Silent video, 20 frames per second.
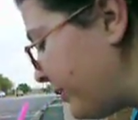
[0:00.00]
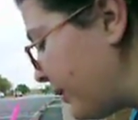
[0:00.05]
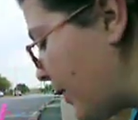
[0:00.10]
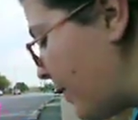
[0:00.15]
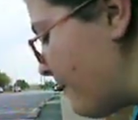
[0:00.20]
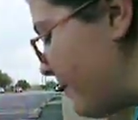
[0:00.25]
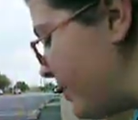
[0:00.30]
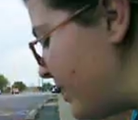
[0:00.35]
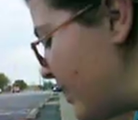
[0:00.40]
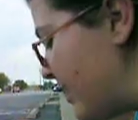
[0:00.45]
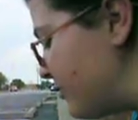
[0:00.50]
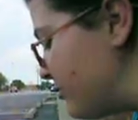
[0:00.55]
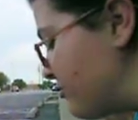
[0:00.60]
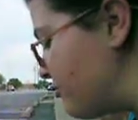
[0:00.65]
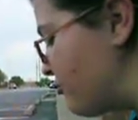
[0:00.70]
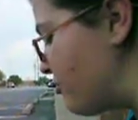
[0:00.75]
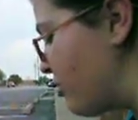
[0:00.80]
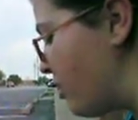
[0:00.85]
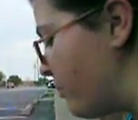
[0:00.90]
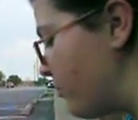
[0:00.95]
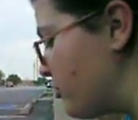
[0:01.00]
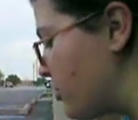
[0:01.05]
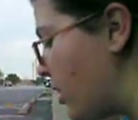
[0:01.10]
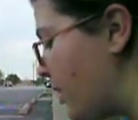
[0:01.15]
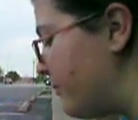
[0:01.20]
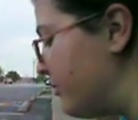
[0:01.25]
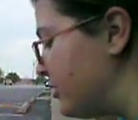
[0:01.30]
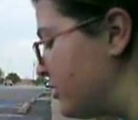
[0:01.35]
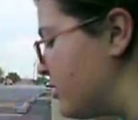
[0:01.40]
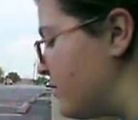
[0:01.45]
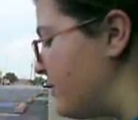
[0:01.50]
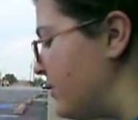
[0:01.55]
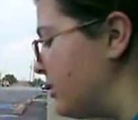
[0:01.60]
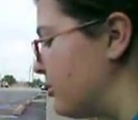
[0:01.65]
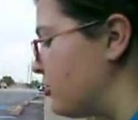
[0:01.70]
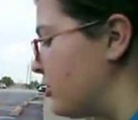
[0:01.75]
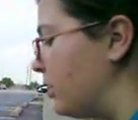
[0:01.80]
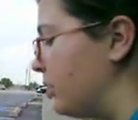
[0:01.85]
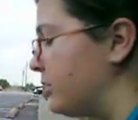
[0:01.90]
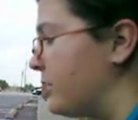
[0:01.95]
Now, my dad's dream job is to be a
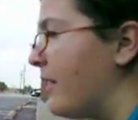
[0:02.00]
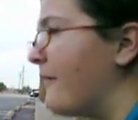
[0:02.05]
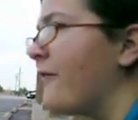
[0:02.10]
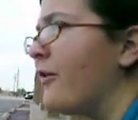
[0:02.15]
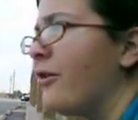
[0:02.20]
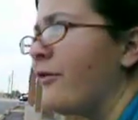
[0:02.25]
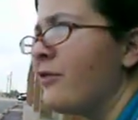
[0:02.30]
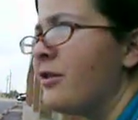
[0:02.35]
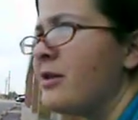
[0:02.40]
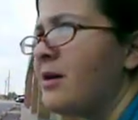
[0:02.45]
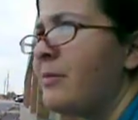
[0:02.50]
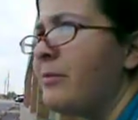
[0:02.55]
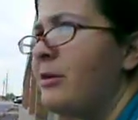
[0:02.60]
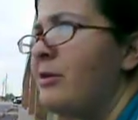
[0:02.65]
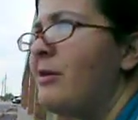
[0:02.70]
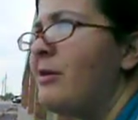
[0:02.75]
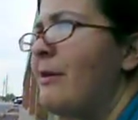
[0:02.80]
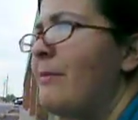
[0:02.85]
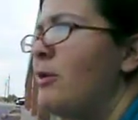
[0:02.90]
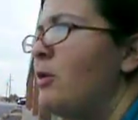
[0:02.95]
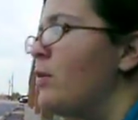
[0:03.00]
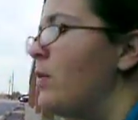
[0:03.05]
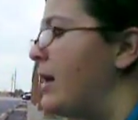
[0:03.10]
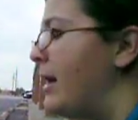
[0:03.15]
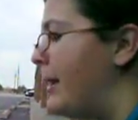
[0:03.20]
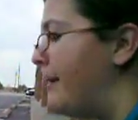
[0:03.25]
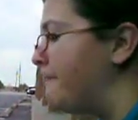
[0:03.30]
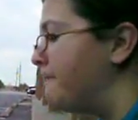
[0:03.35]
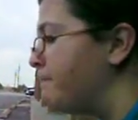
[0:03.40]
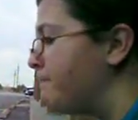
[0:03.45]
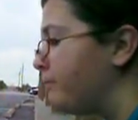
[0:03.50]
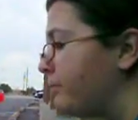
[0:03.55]
truck driver for WWE.